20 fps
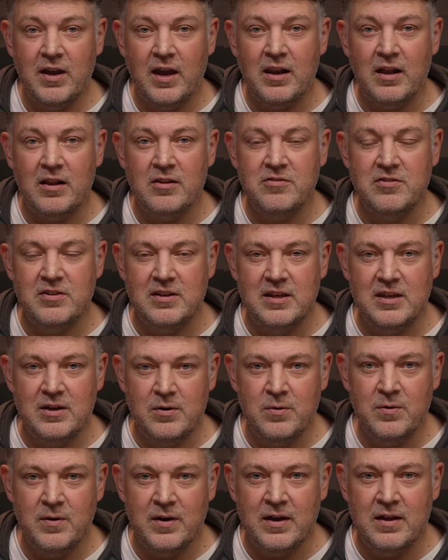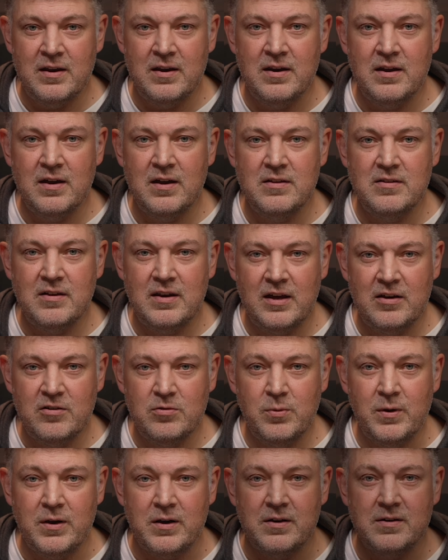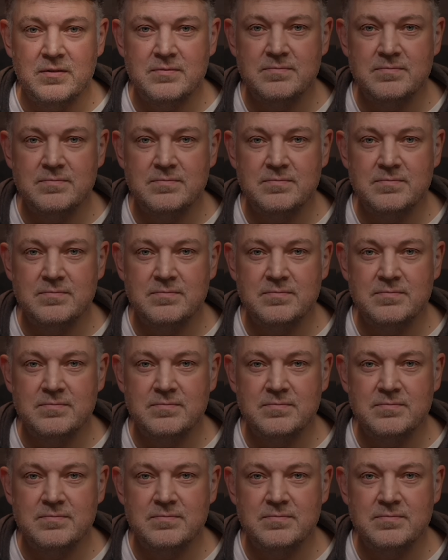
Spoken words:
and I'll see you in the next one.